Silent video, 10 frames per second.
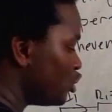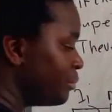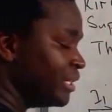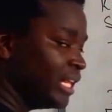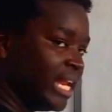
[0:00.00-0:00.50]
to
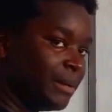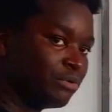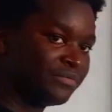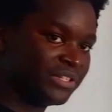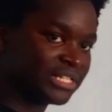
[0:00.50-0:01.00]
be the name
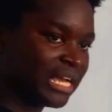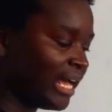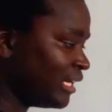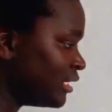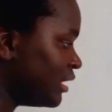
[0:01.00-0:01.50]
of this
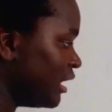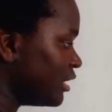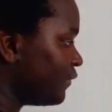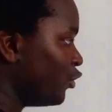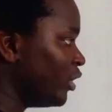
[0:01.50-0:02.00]
current that
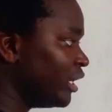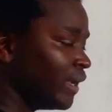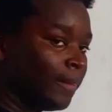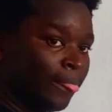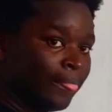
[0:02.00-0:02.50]
is flowing here?